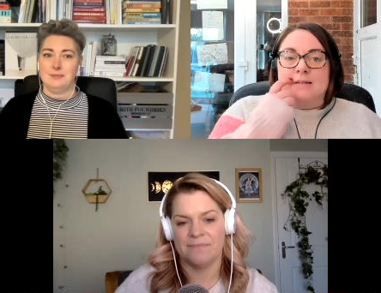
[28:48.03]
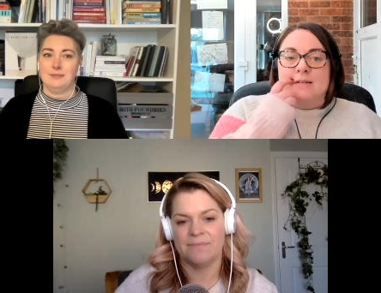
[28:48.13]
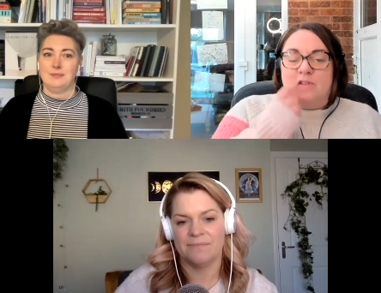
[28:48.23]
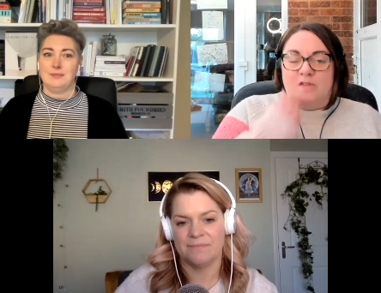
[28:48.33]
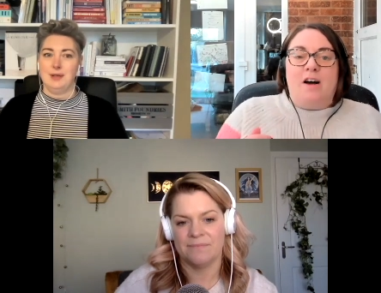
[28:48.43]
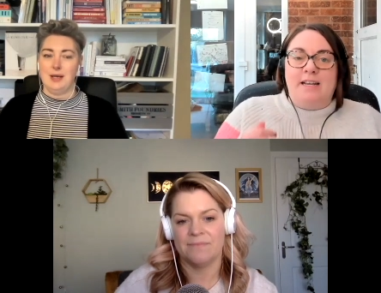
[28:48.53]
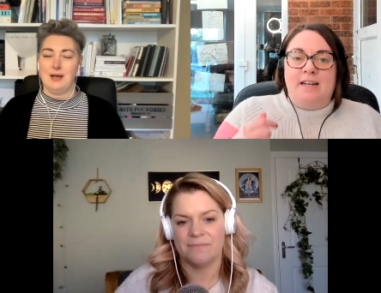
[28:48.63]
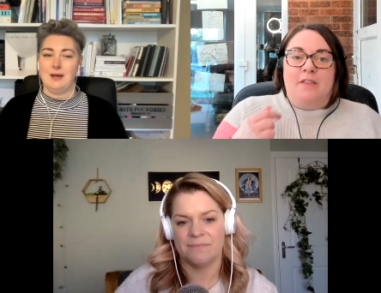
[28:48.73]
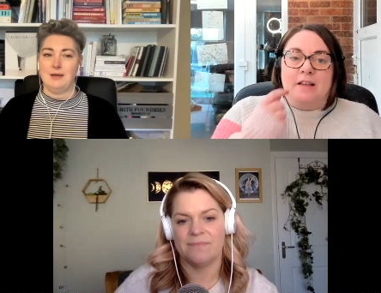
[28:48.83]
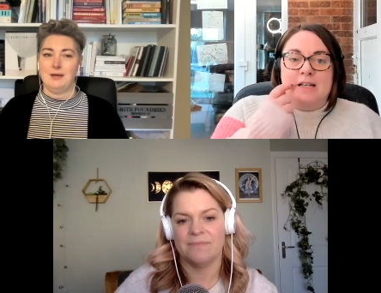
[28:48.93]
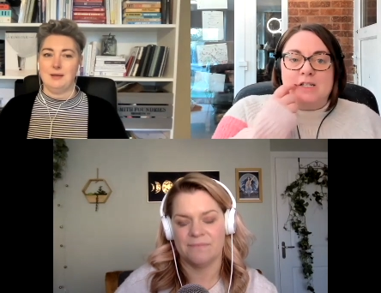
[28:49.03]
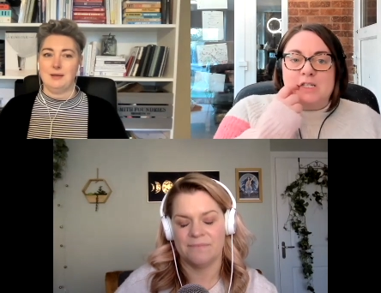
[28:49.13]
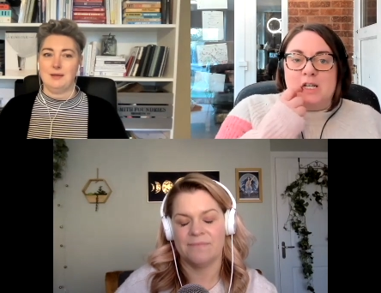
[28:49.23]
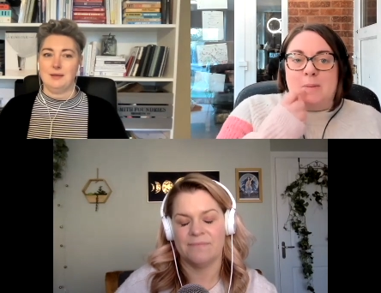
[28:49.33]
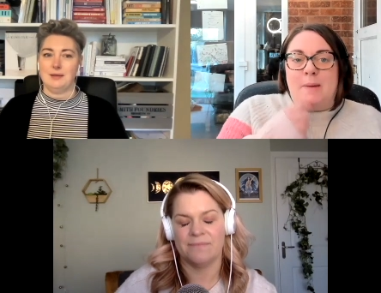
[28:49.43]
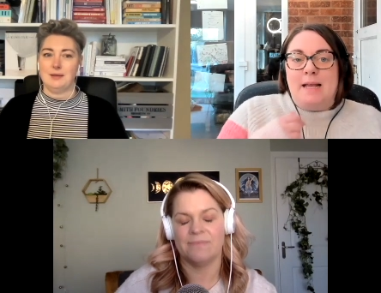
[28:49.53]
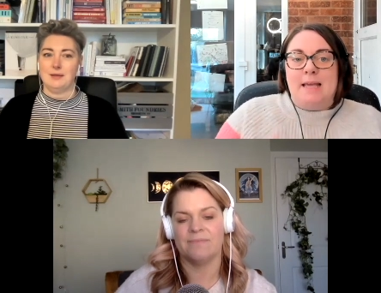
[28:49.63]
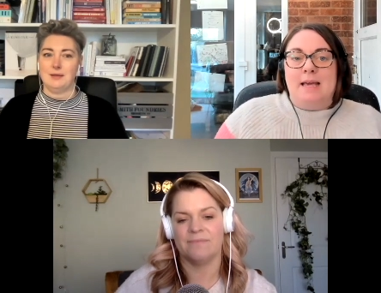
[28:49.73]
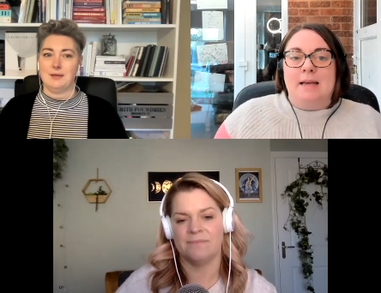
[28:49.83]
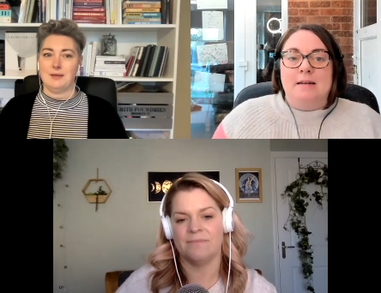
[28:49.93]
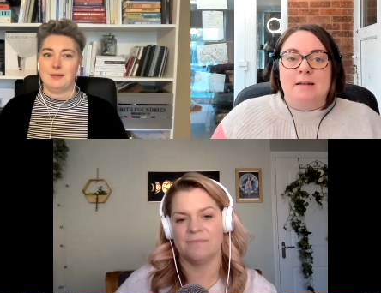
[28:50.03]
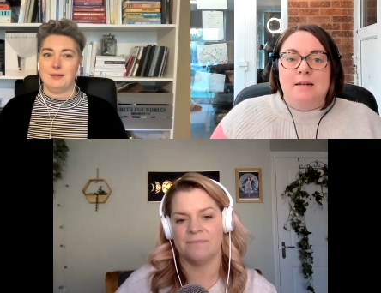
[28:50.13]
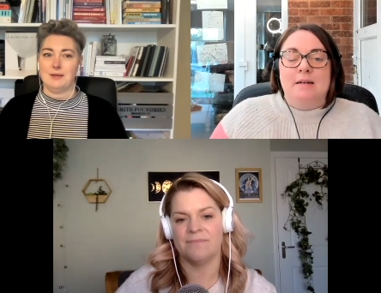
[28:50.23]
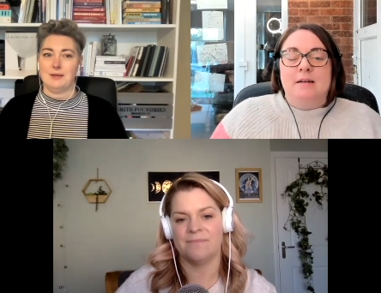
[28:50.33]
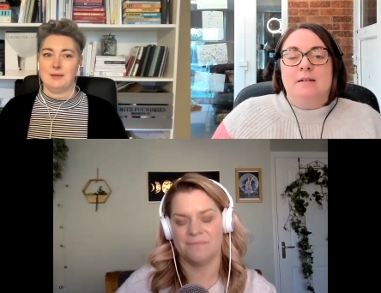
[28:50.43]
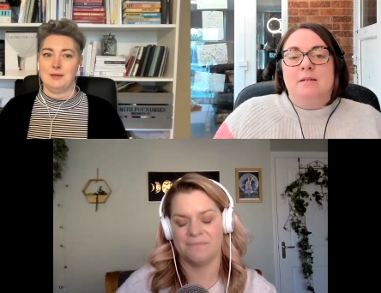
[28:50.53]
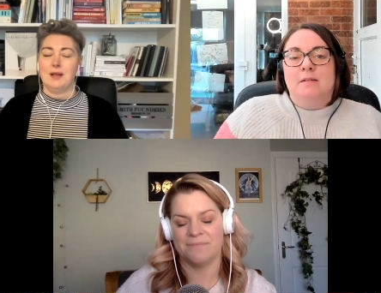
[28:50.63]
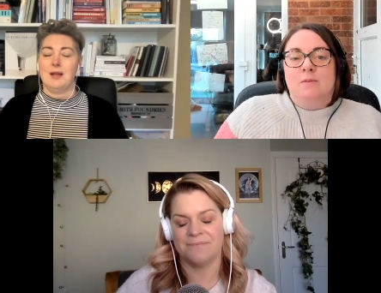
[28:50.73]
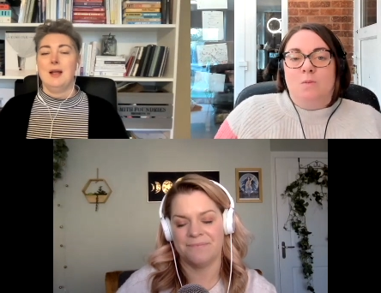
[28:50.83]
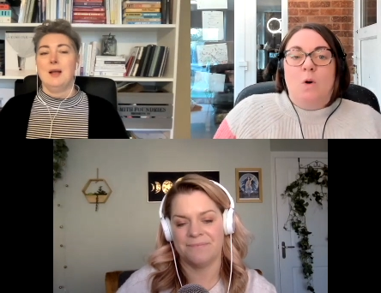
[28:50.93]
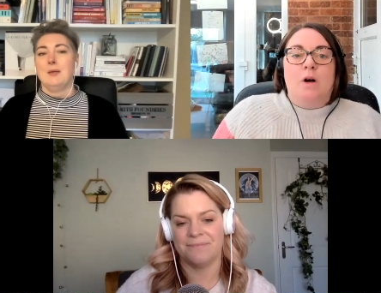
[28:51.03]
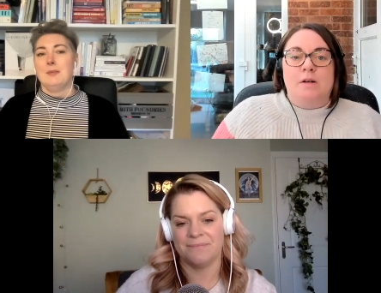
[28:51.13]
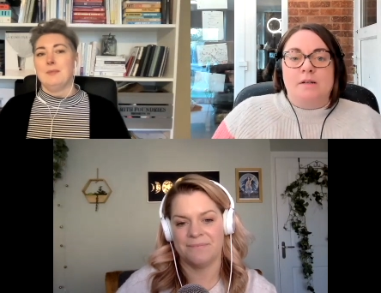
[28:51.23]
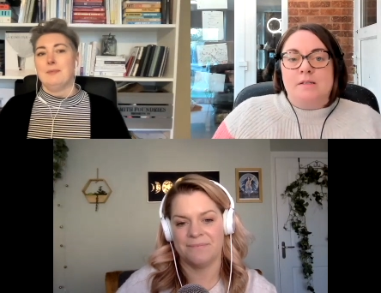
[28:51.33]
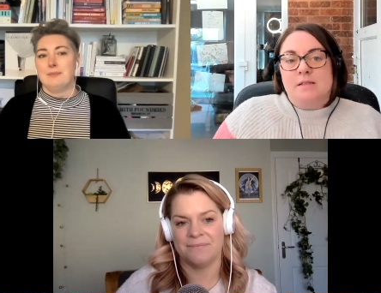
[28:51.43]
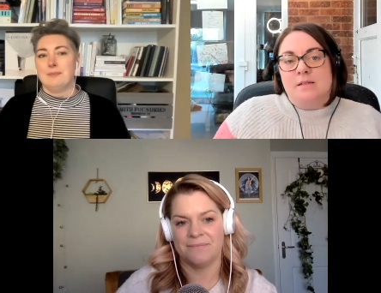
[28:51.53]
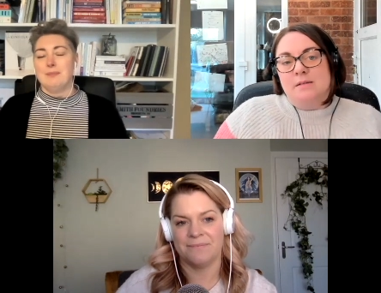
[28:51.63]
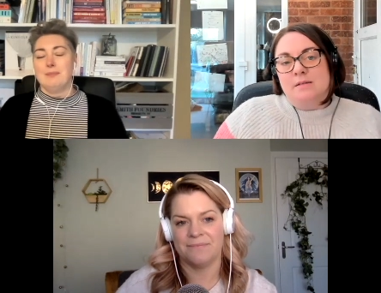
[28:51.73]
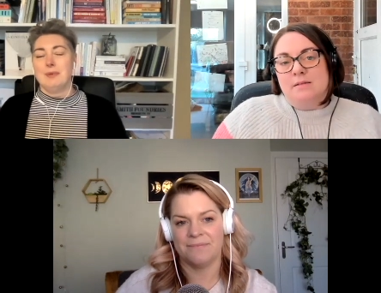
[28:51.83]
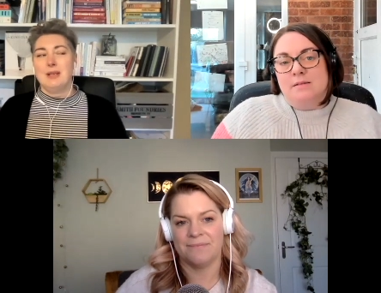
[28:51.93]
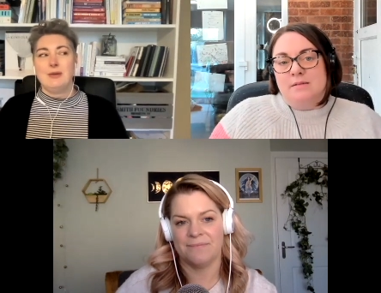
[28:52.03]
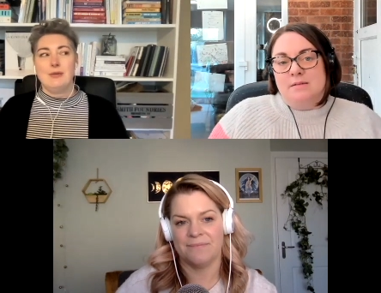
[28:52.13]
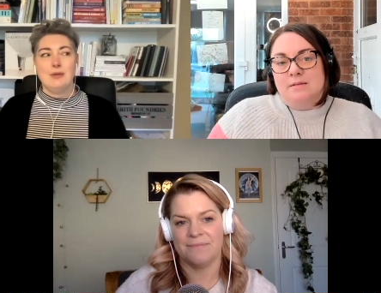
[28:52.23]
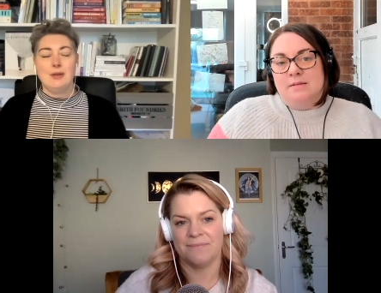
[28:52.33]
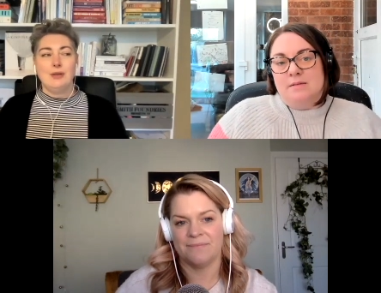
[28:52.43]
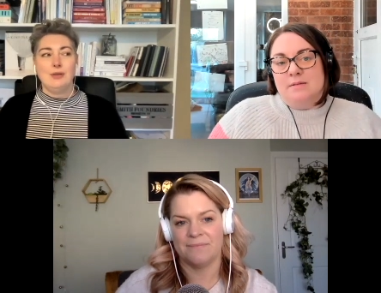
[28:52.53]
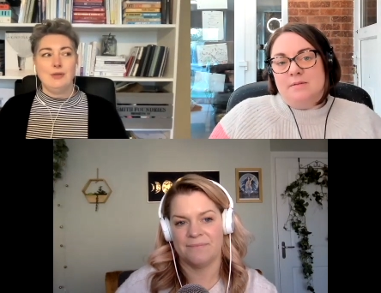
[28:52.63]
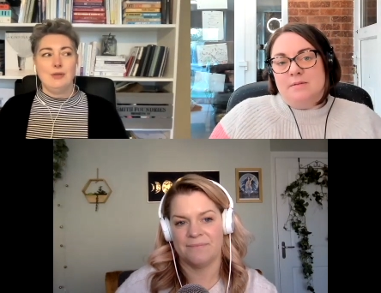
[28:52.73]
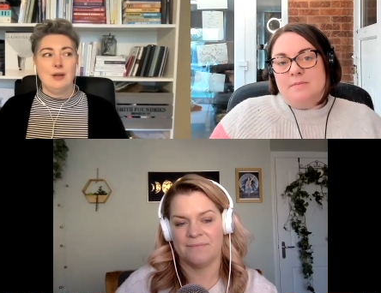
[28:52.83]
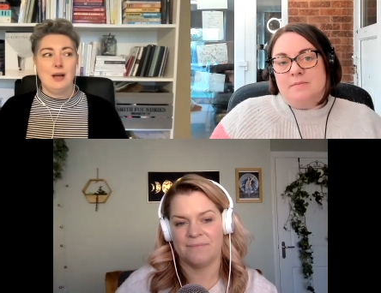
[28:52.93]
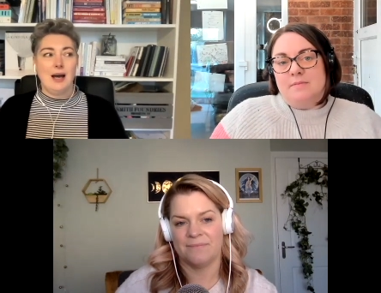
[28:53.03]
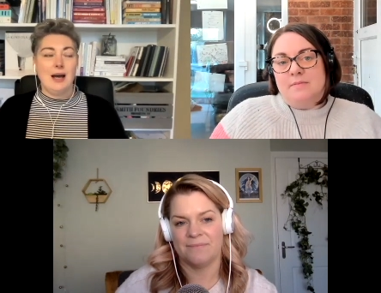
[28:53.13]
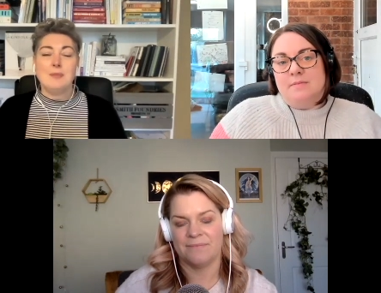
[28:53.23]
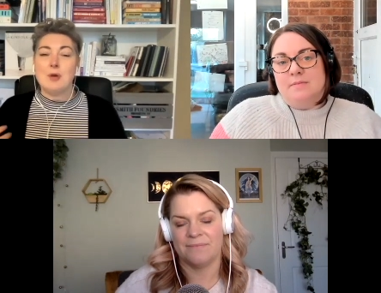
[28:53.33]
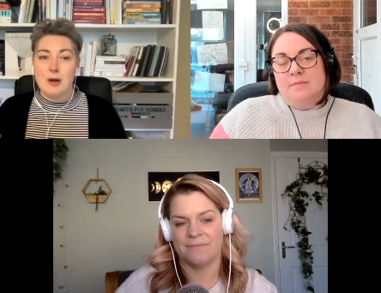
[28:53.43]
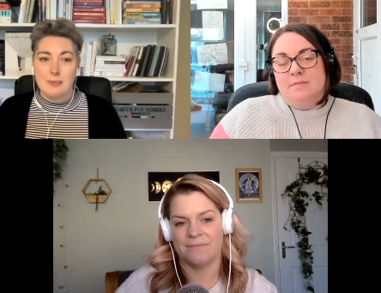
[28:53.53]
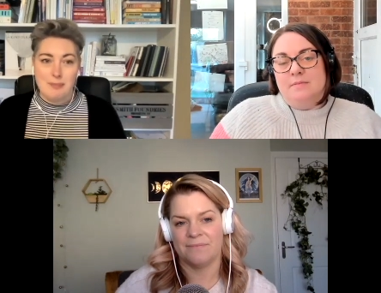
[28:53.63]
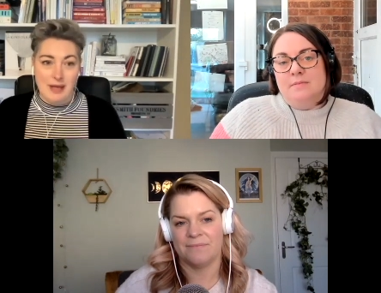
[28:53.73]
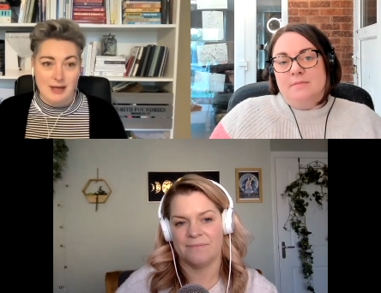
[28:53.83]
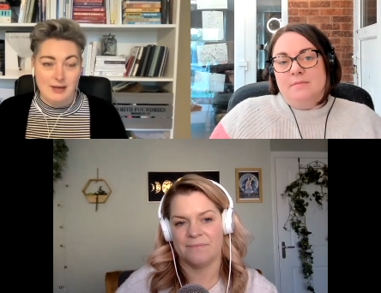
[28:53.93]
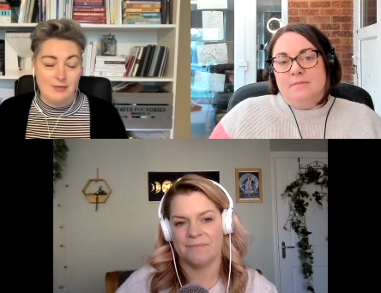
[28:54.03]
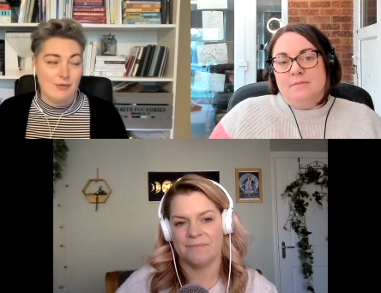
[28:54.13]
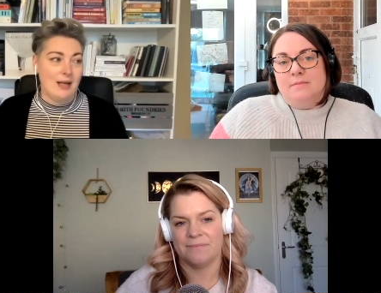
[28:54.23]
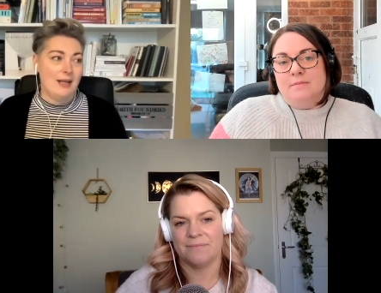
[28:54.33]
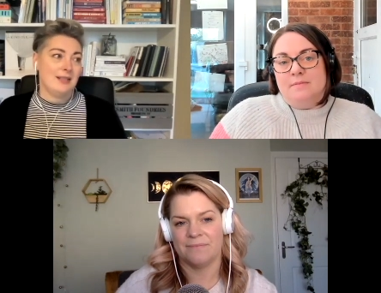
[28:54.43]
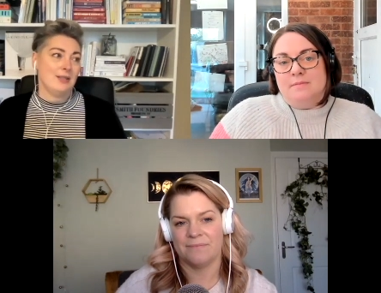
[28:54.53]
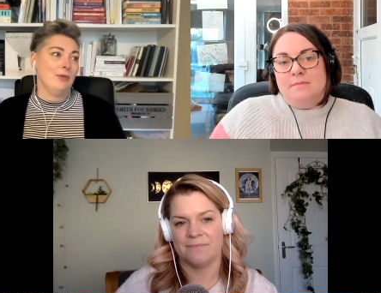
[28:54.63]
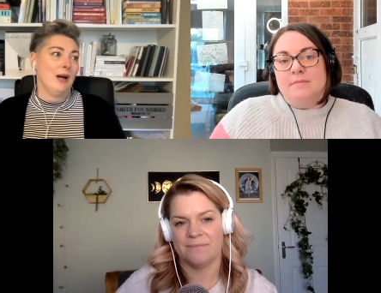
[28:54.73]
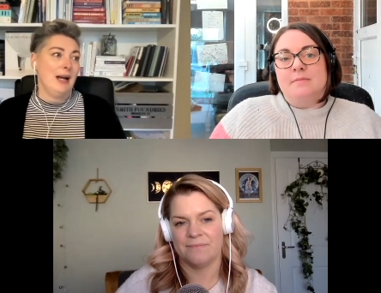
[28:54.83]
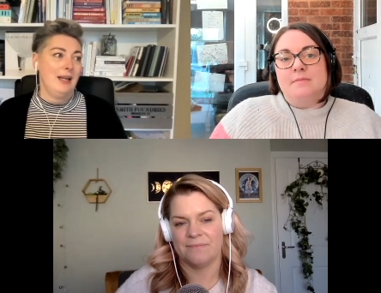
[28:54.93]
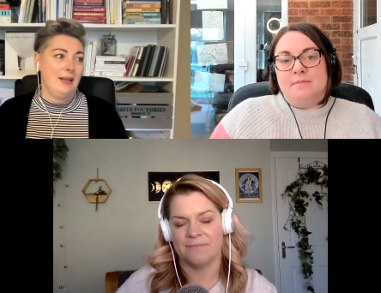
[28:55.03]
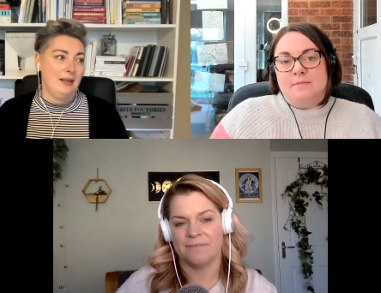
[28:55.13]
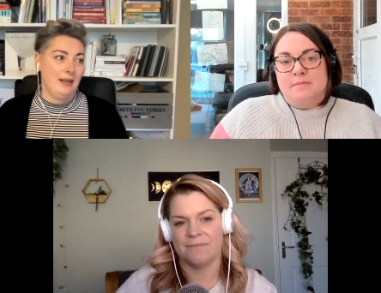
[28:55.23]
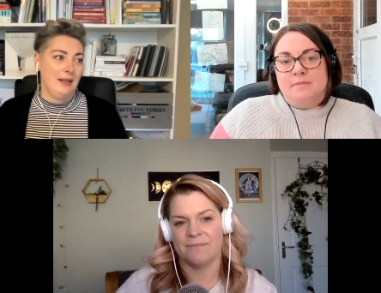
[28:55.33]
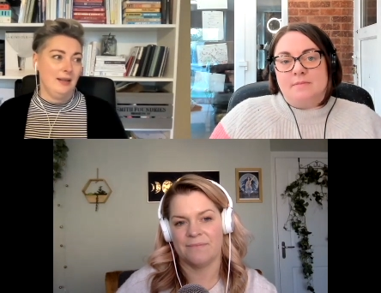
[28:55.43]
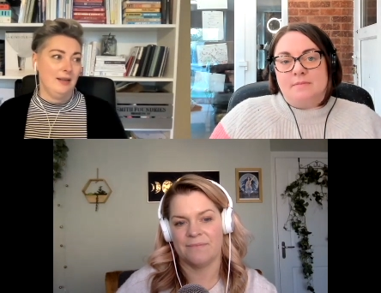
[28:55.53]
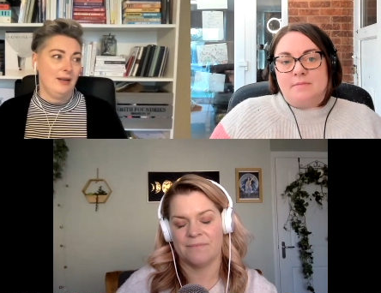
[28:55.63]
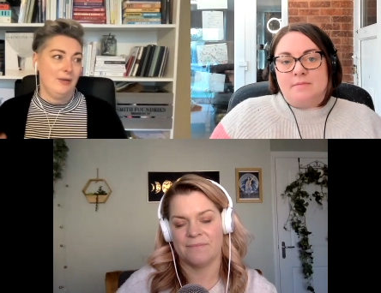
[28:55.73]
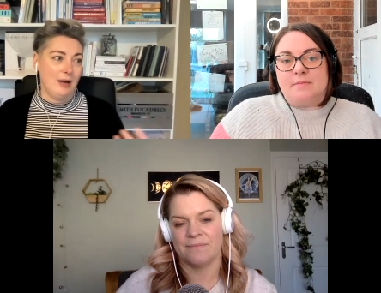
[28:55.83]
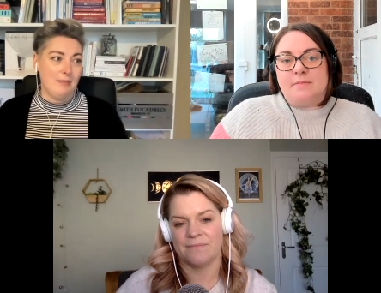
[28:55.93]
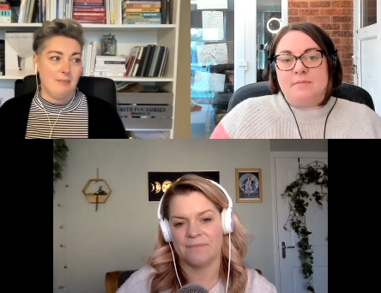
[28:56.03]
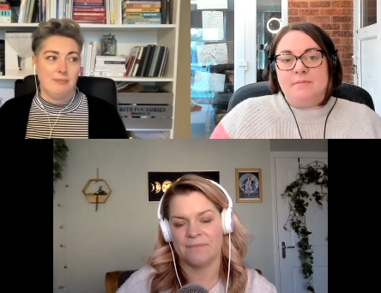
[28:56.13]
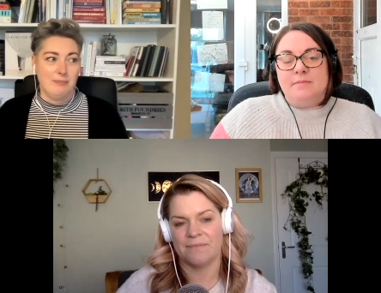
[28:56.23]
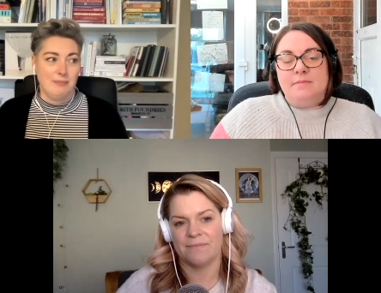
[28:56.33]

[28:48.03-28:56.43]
Speaker 1: fine yeah. i think it's just going to make mm. it worse
Speaker 2: but you know i'm not a parent right so i you know i'm